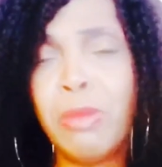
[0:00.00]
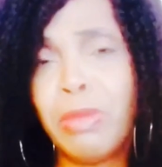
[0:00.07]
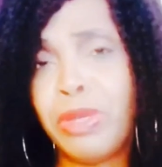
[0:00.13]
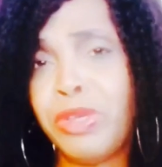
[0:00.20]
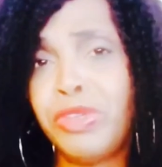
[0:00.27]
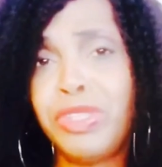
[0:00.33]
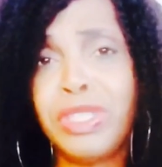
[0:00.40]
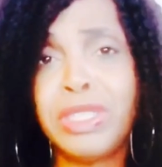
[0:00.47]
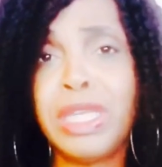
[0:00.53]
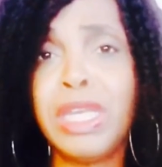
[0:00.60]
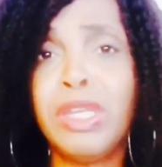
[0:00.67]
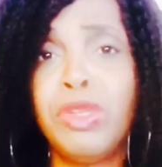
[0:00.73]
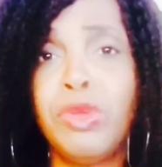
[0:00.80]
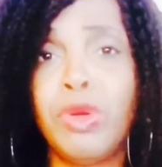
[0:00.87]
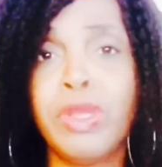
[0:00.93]
So you just
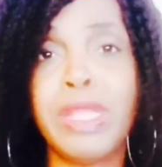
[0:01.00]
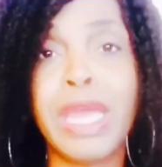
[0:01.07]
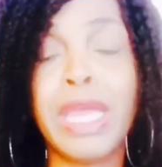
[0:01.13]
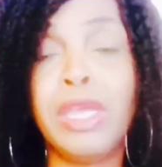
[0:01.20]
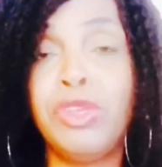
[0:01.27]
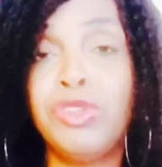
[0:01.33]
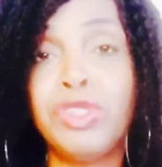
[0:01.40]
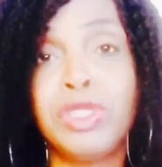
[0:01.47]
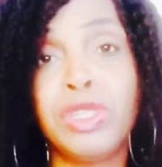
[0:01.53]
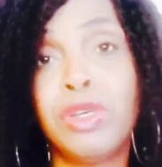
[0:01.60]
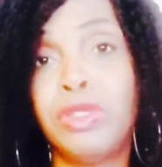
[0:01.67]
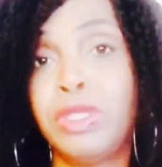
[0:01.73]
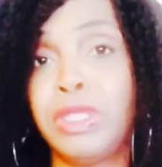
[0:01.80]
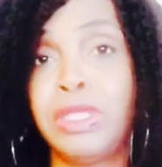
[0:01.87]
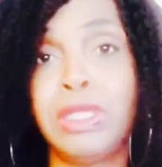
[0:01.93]
ignore that, and you just
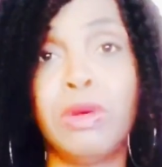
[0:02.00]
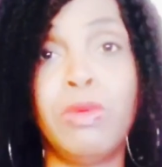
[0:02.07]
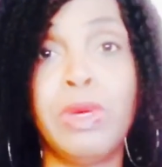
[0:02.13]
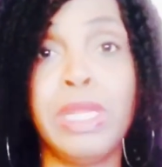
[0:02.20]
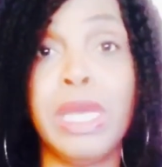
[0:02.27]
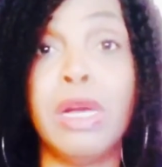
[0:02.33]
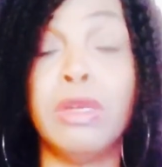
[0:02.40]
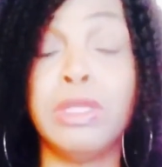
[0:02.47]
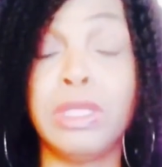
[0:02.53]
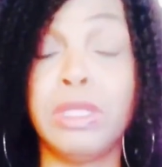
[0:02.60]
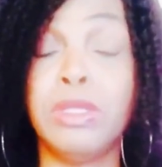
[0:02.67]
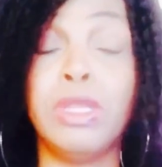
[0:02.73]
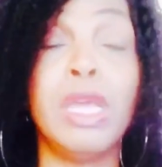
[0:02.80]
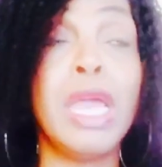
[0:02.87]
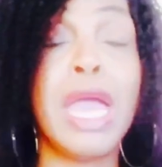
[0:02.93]
go to someone else.
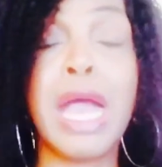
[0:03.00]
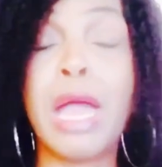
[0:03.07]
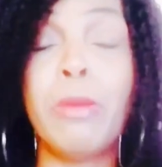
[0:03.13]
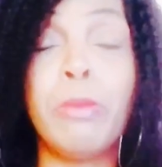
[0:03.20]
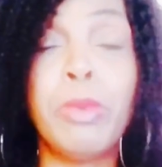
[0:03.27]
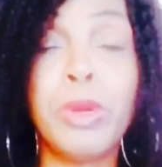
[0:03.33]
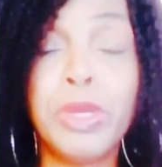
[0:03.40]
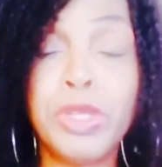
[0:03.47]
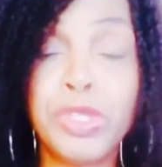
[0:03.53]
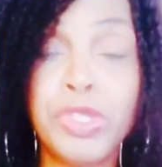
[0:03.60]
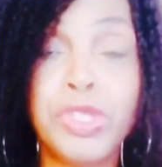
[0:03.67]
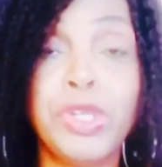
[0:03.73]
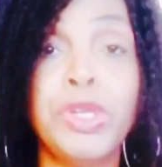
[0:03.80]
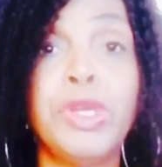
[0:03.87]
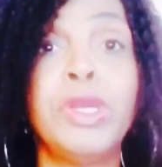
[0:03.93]
And I'm pretty
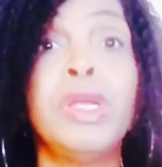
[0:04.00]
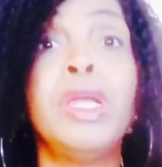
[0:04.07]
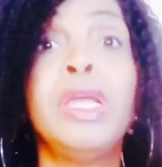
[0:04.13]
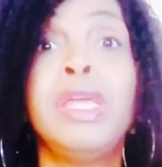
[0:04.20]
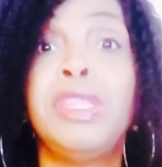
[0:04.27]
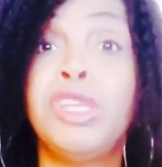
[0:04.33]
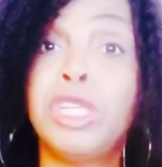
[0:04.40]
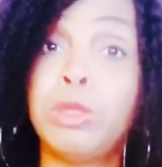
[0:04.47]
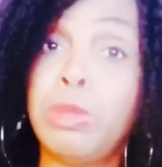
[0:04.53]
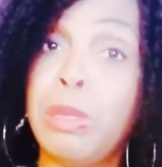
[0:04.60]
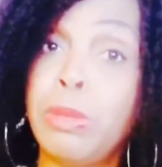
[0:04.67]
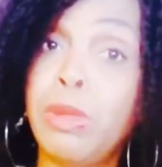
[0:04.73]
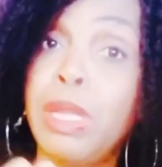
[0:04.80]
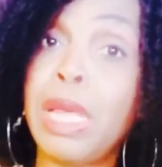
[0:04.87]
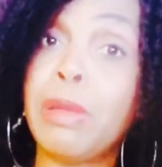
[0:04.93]
sure there's
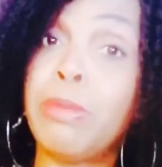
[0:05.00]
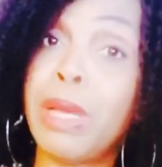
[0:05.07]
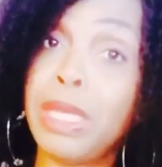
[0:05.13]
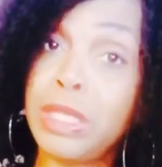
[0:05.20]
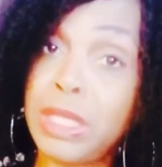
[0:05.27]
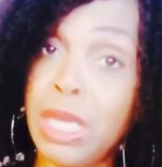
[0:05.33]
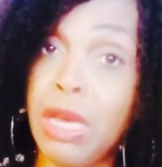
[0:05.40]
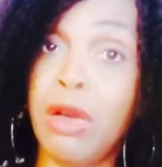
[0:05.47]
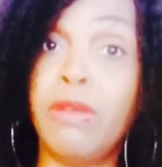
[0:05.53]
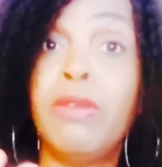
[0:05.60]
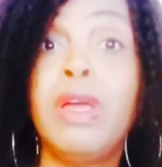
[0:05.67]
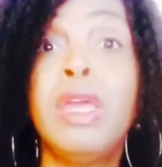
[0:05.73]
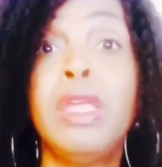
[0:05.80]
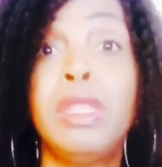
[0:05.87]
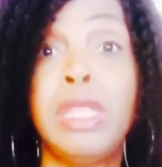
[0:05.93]
people like
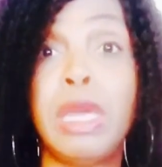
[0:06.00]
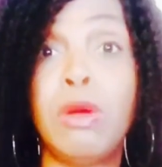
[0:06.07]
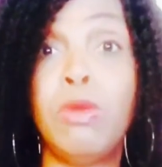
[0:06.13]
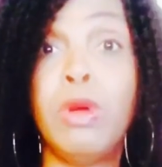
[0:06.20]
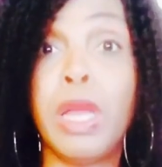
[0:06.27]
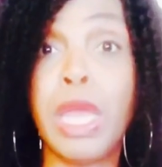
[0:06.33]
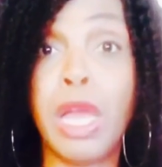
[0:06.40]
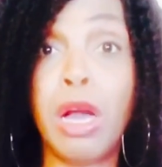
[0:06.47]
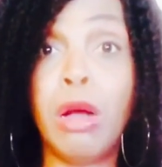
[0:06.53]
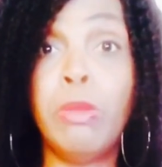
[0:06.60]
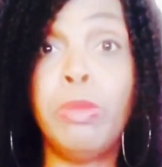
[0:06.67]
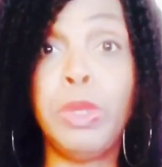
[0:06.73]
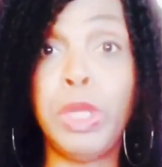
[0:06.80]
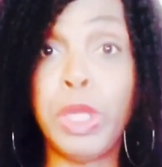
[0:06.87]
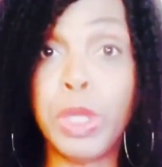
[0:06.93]
myself that will
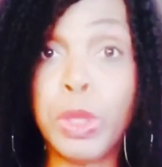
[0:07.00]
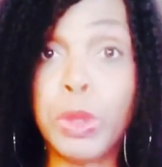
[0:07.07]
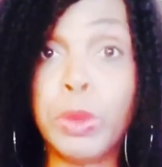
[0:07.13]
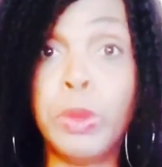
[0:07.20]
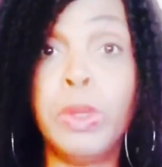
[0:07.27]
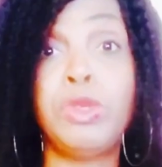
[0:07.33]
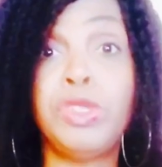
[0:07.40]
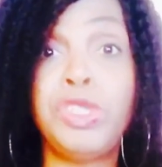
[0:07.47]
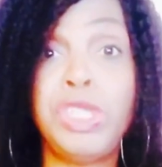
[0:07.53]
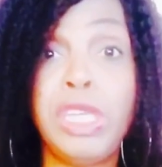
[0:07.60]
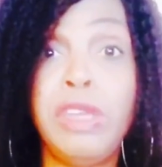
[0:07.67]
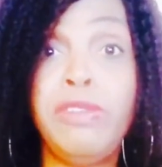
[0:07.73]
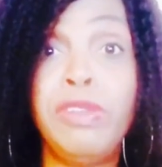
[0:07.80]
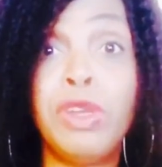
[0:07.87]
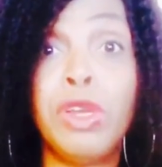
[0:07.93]
help you to
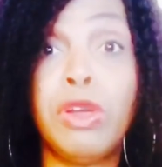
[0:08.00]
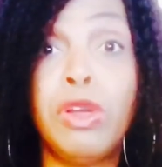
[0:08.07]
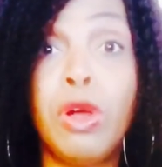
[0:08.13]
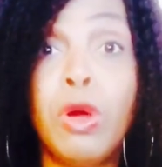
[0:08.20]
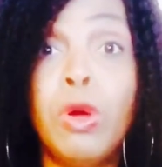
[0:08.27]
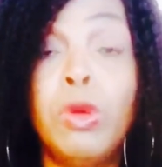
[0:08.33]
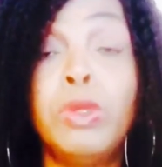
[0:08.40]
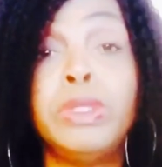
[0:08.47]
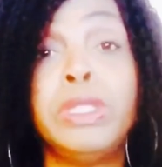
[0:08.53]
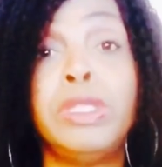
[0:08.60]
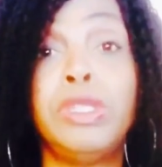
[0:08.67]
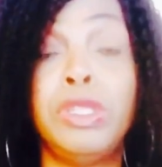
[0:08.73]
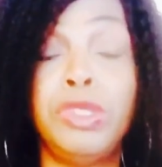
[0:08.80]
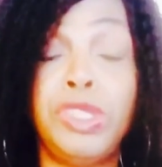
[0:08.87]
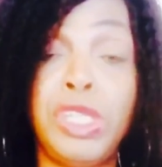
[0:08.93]
achieve your goals,
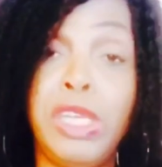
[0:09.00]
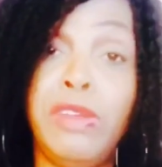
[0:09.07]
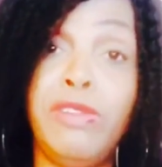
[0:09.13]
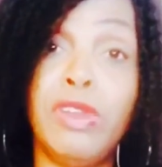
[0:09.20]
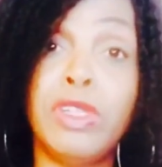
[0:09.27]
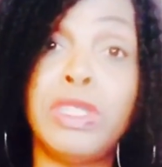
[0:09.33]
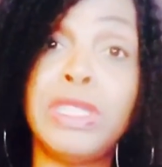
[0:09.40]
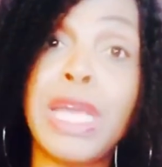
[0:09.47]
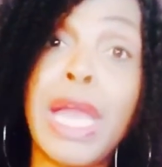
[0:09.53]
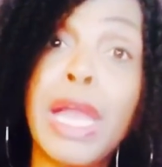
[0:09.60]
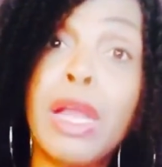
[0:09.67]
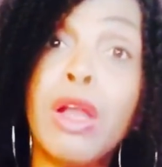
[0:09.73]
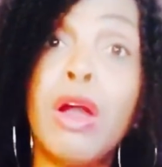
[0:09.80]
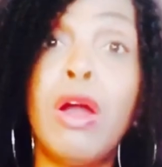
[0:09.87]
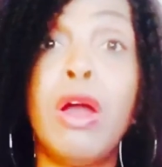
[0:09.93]
and to achieve your
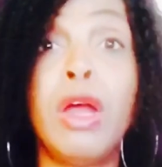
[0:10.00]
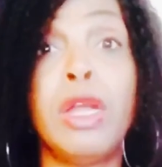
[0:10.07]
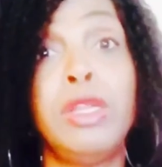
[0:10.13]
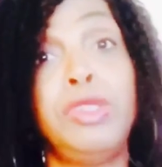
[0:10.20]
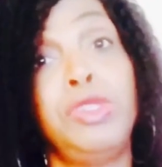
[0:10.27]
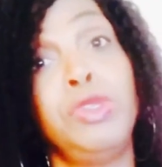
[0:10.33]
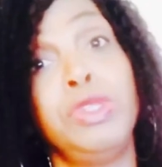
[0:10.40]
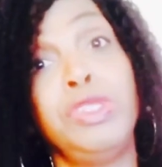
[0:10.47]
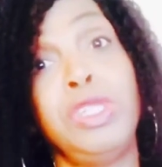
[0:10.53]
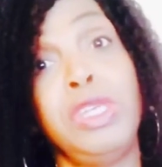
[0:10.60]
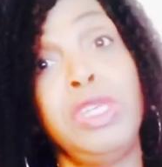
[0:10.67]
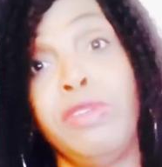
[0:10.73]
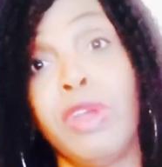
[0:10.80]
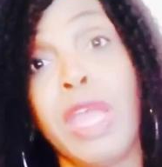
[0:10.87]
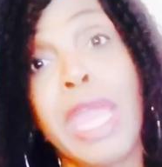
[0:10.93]
SAG card, to
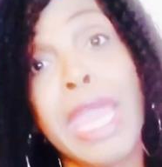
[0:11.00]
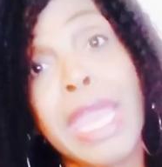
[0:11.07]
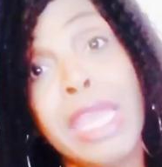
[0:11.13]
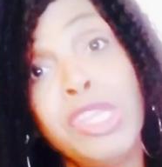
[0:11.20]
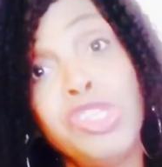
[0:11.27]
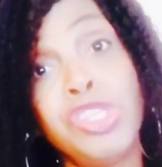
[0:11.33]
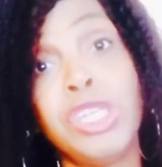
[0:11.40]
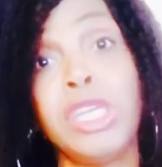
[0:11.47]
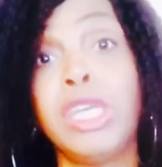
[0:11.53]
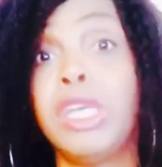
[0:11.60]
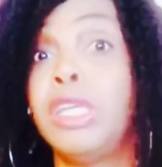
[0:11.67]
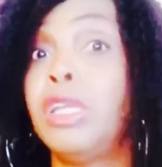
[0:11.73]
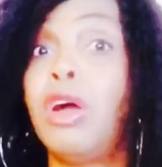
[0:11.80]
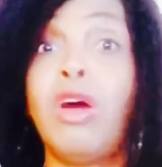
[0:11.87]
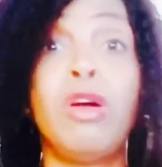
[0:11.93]
achieve your
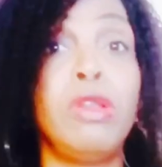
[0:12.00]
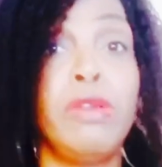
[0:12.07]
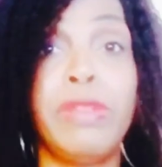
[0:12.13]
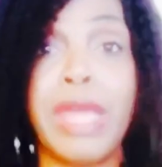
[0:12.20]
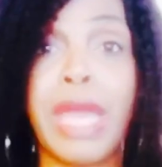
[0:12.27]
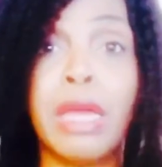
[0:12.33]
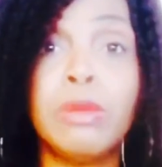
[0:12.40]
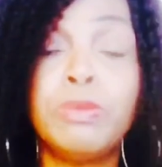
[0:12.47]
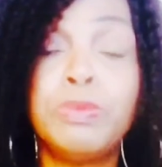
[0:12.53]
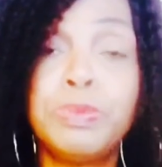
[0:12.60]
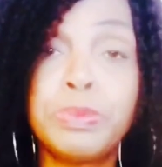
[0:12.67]
agent, all of that.